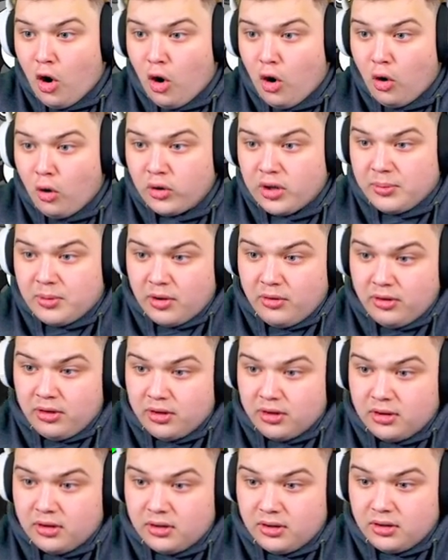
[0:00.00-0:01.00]
Keep going.
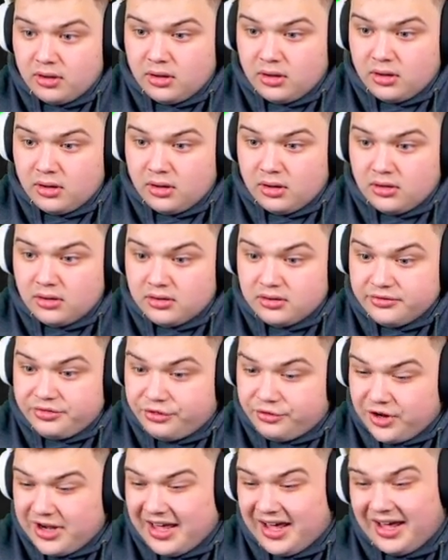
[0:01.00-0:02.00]

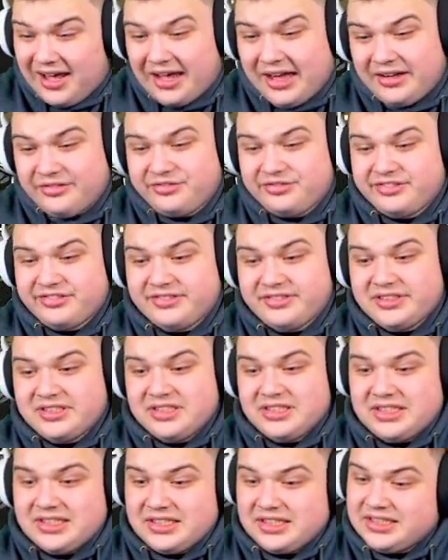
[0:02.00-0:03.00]
3.5.
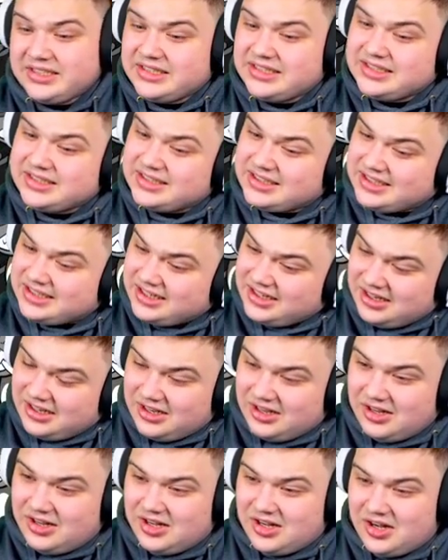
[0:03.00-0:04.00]

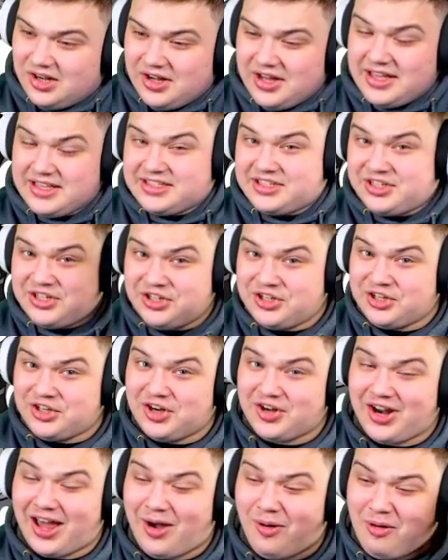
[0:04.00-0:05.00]
Oh, it's good.
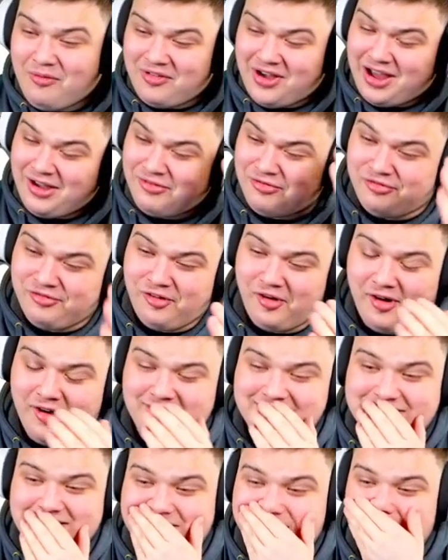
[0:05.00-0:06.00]
However, I thought it was
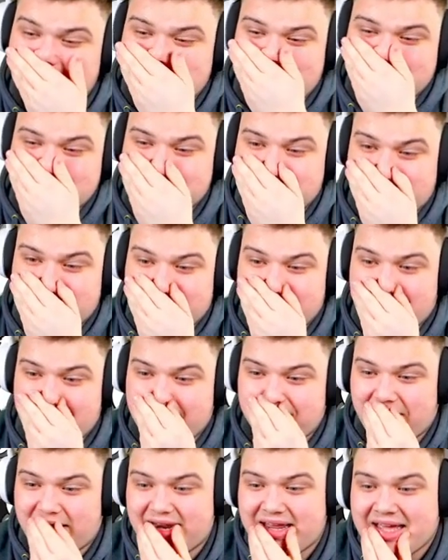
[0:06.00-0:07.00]
gonna be much bigger,
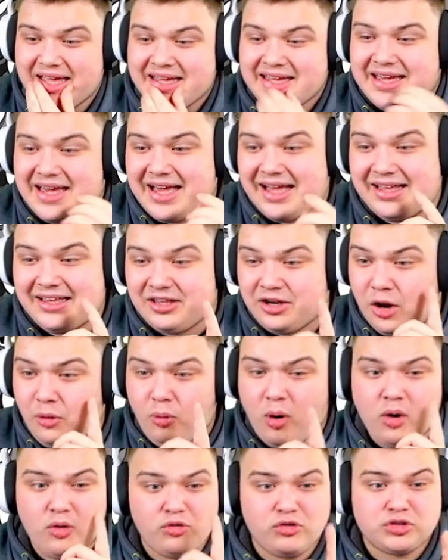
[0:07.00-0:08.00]
man. You know
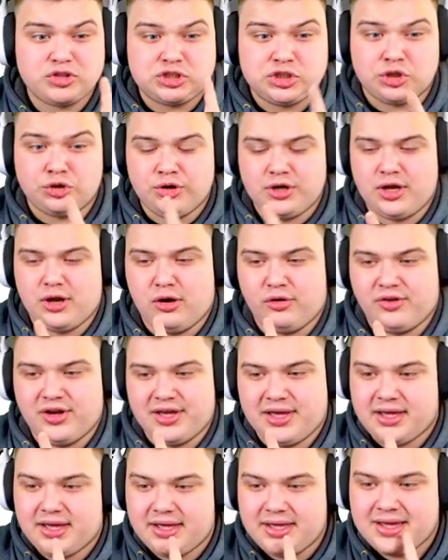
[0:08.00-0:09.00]
what screwed it over
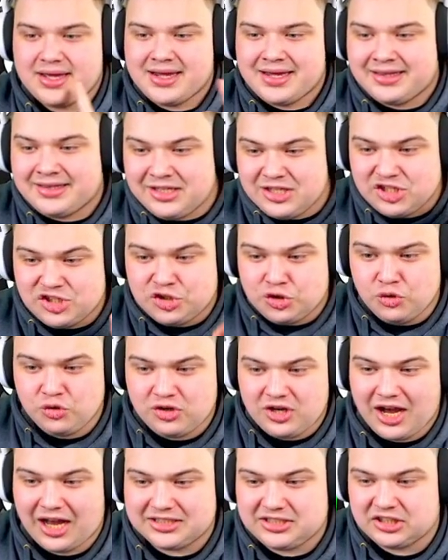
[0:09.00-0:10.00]
here? These two
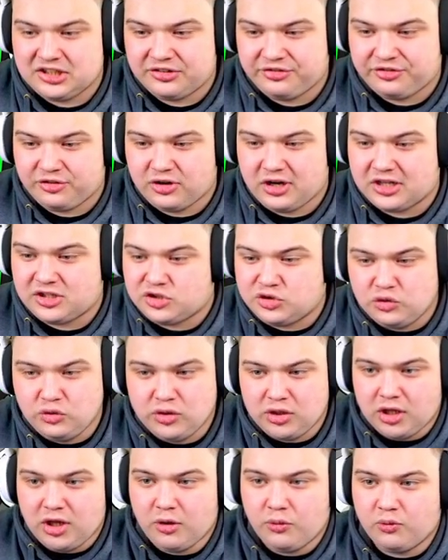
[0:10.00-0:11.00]
cats on the front are too
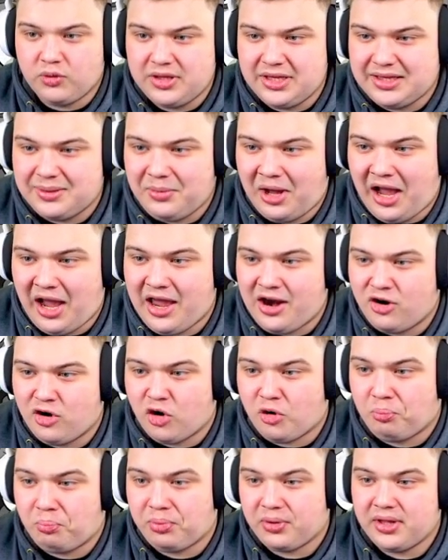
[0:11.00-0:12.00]
low. We need them higher
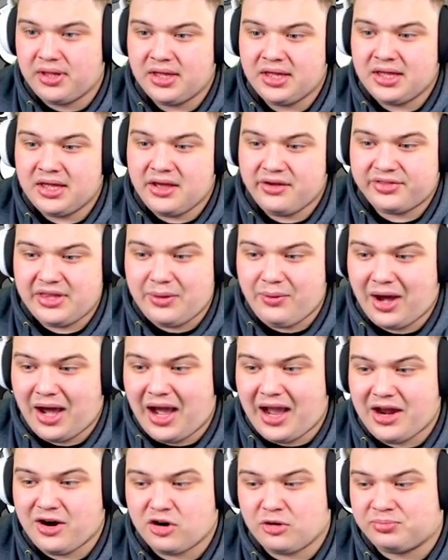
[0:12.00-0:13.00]
up. If they were
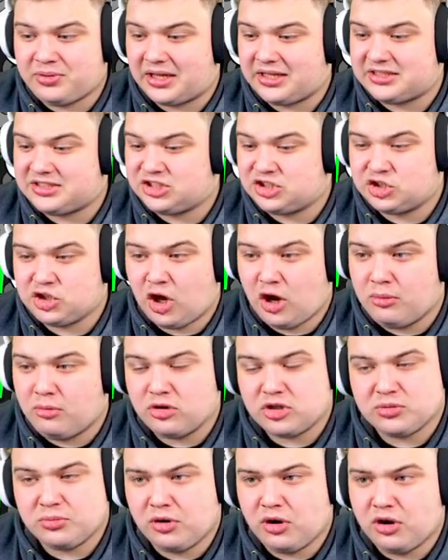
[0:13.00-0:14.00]
higher up, that's so much
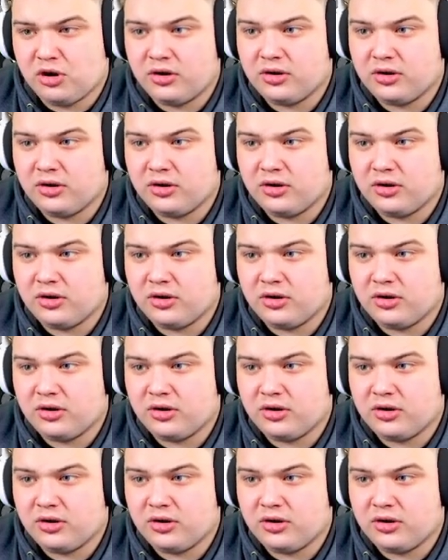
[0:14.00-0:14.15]
more.